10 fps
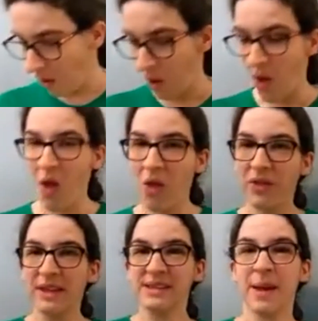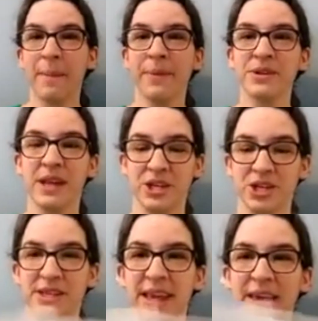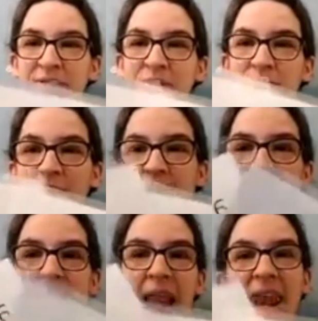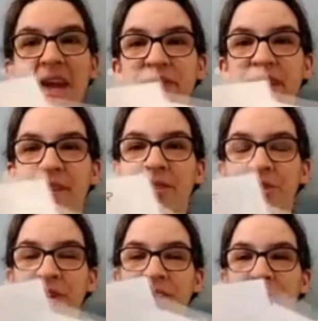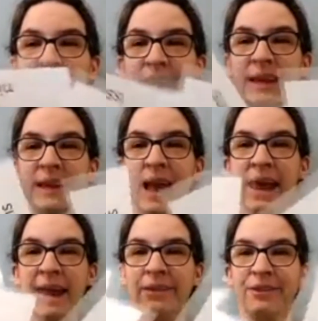all these numbers I just gave you, these 11, 33, 9,